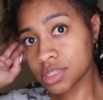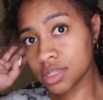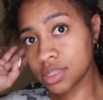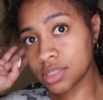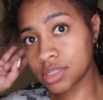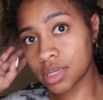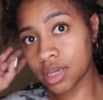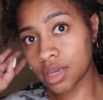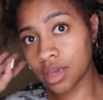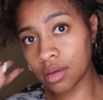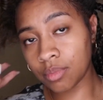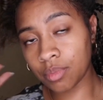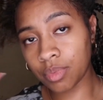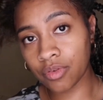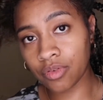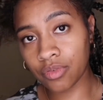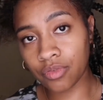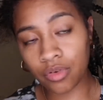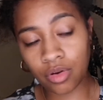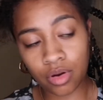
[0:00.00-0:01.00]
a tip
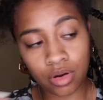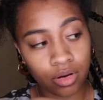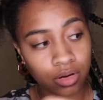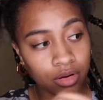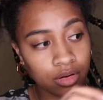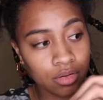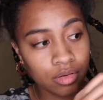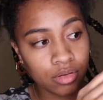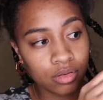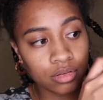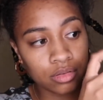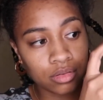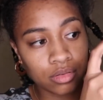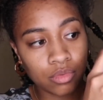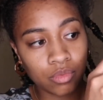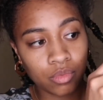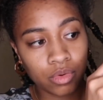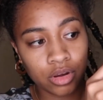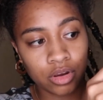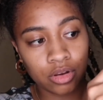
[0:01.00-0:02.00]
for
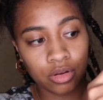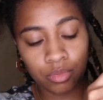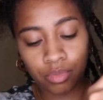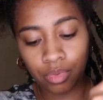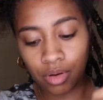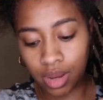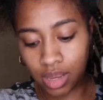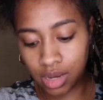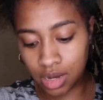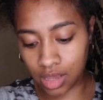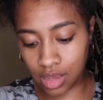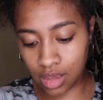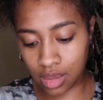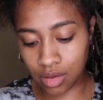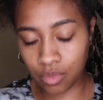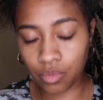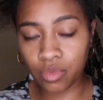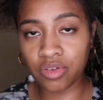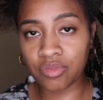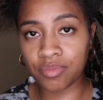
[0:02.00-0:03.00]
when you're
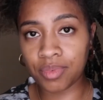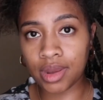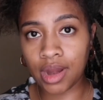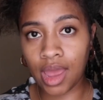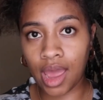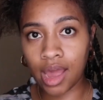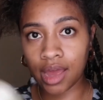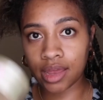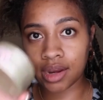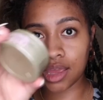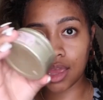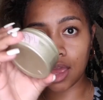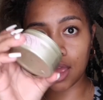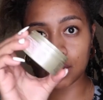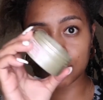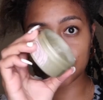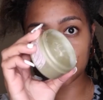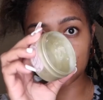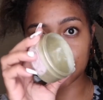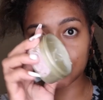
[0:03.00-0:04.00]
braiding, we've been adding
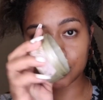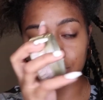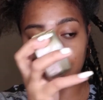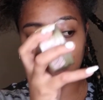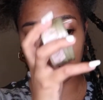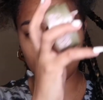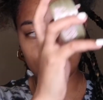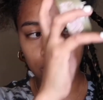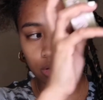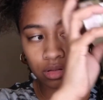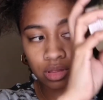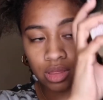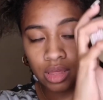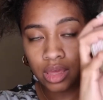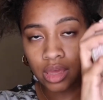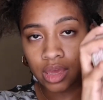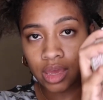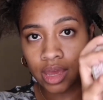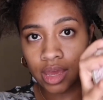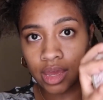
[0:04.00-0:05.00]
edge control
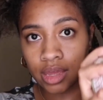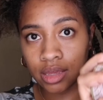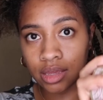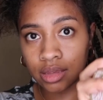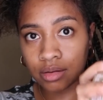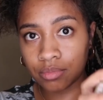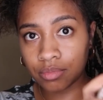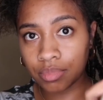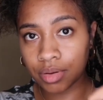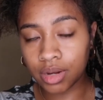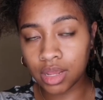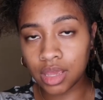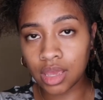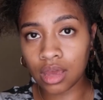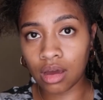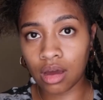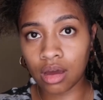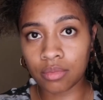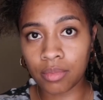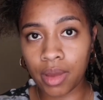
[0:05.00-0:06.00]
and putting
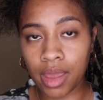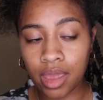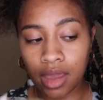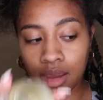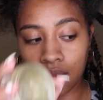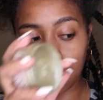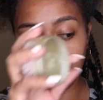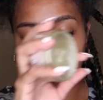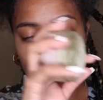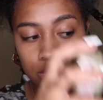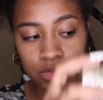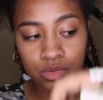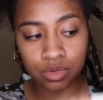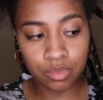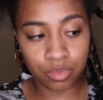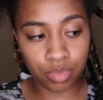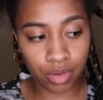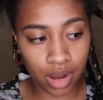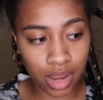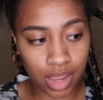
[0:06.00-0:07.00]
it on my hair as we
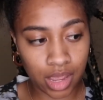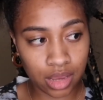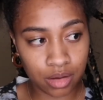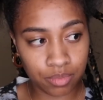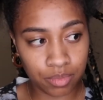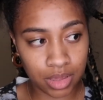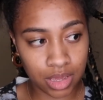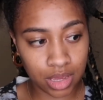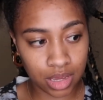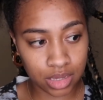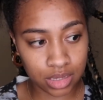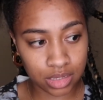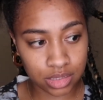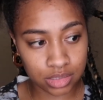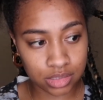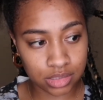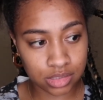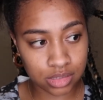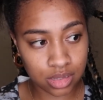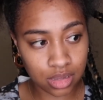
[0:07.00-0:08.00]
braid
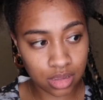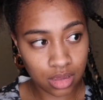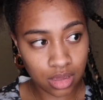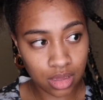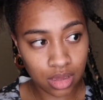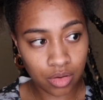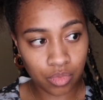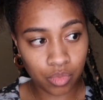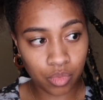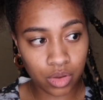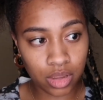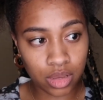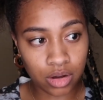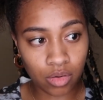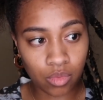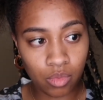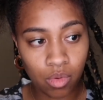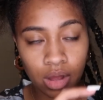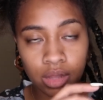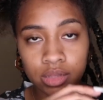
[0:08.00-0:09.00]
because we
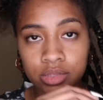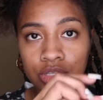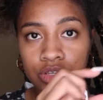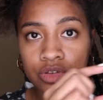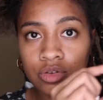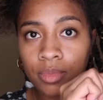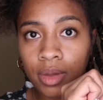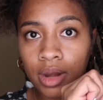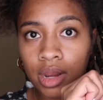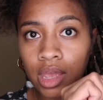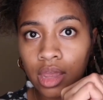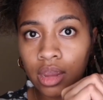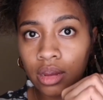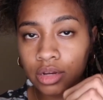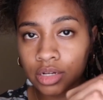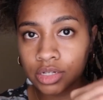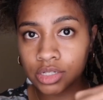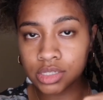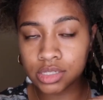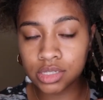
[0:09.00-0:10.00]
don't want too many
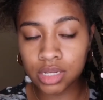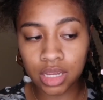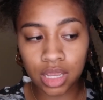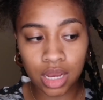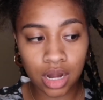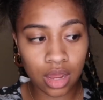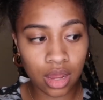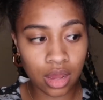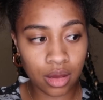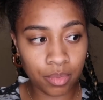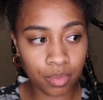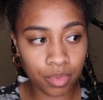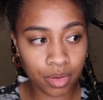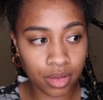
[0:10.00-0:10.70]
hairs sticking up.